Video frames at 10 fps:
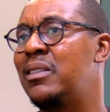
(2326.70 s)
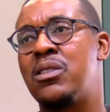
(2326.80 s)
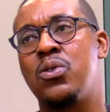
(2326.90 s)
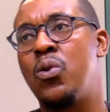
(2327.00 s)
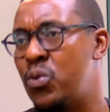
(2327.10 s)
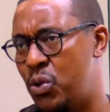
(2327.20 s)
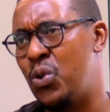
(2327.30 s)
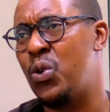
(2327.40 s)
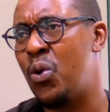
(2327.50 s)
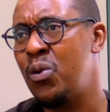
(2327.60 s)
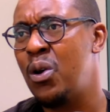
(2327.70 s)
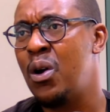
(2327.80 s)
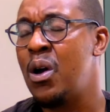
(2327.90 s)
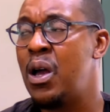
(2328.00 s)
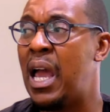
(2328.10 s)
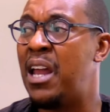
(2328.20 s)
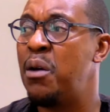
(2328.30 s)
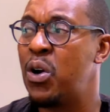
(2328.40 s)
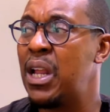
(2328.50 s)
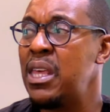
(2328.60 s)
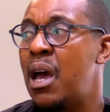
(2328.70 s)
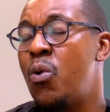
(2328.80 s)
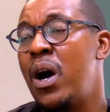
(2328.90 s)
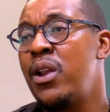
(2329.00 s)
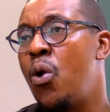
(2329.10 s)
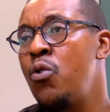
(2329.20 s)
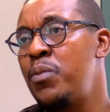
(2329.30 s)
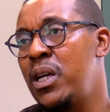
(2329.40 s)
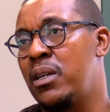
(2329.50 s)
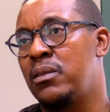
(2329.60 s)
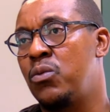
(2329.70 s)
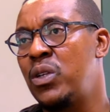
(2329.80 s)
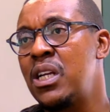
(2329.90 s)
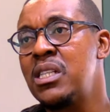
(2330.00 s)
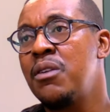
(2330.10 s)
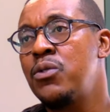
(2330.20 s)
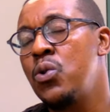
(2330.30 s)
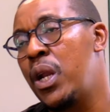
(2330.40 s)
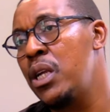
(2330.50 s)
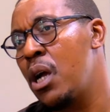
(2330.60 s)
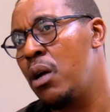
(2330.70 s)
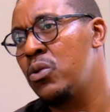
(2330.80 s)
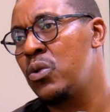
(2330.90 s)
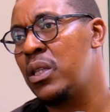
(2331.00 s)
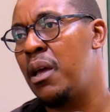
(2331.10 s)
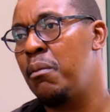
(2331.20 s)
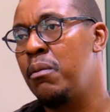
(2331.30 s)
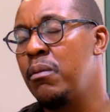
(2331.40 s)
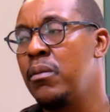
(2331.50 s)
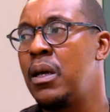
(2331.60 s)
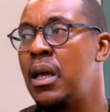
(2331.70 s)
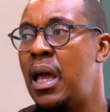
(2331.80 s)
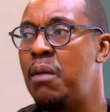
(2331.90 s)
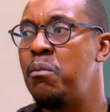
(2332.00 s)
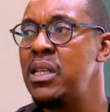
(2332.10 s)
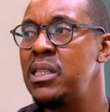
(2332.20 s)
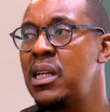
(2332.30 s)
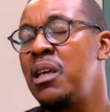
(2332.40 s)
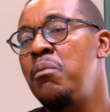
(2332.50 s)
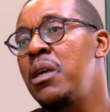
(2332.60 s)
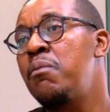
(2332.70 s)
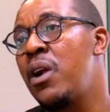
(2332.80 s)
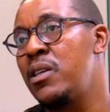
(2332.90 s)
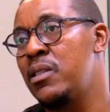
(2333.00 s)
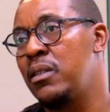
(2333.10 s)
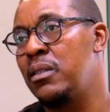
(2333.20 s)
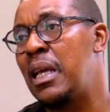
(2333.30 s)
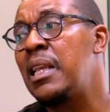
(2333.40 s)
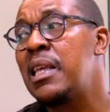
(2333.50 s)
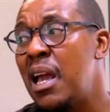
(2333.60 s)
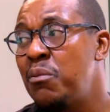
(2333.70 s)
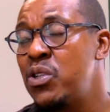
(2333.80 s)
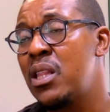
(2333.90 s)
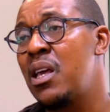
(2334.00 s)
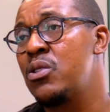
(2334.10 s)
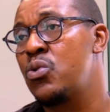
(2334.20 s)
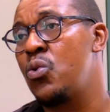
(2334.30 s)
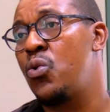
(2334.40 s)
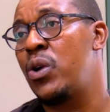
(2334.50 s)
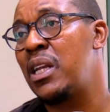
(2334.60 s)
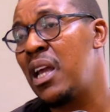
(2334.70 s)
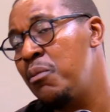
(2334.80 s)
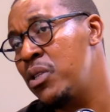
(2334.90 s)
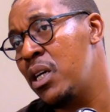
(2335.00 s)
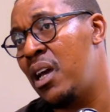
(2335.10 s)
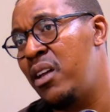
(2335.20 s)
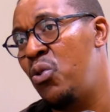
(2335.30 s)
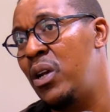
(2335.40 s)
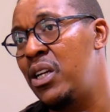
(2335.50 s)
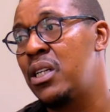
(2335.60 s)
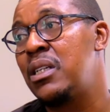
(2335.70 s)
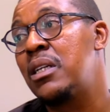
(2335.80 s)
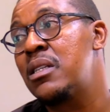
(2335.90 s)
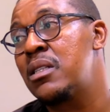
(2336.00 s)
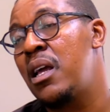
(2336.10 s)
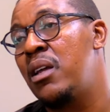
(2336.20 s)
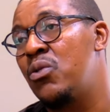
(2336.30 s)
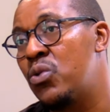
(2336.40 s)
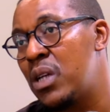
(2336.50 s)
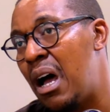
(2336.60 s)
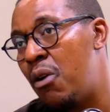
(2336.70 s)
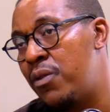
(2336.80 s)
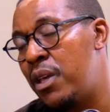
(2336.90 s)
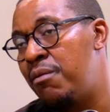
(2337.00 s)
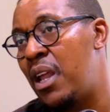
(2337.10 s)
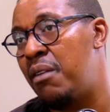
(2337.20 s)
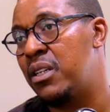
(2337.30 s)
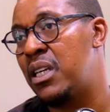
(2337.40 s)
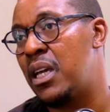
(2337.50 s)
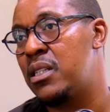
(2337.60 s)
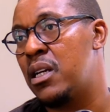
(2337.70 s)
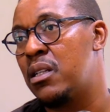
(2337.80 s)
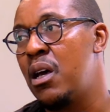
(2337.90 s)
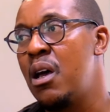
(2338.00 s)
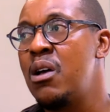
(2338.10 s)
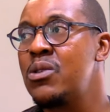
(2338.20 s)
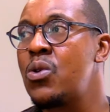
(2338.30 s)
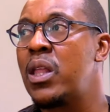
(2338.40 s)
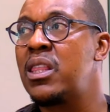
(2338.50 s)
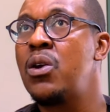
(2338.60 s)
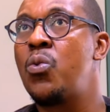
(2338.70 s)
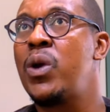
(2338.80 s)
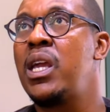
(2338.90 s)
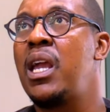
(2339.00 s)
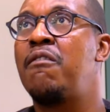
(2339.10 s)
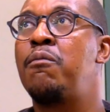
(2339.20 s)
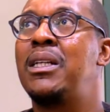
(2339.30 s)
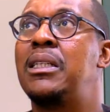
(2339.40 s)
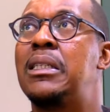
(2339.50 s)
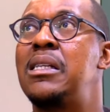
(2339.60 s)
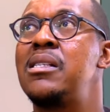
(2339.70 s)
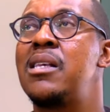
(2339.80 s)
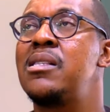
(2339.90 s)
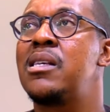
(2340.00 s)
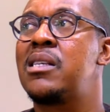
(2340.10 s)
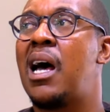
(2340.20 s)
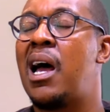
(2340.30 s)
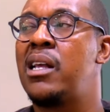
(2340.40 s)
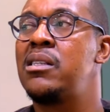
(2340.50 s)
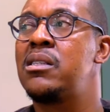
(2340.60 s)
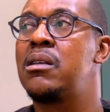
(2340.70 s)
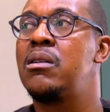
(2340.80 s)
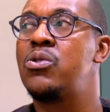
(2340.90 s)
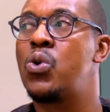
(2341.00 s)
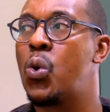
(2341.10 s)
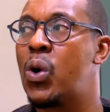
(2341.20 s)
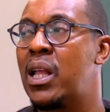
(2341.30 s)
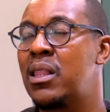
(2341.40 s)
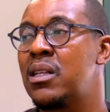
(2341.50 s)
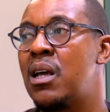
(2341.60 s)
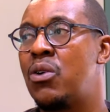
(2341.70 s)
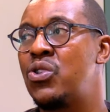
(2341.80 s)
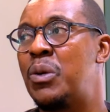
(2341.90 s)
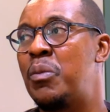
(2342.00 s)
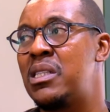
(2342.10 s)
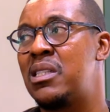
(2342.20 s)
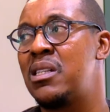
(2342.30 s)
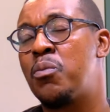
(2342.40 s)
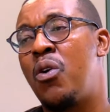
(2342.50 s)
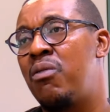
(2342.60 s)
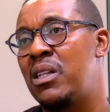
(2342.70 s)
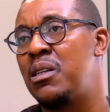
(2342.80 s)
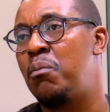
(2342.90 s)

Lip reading: There's no, you know. And Bona, they are quite open. We just have to reach out to them and basically be present and capture their story and capture their knowledge and understand with how they've navigated. So I think we have been desensitized to look at the township as this poverty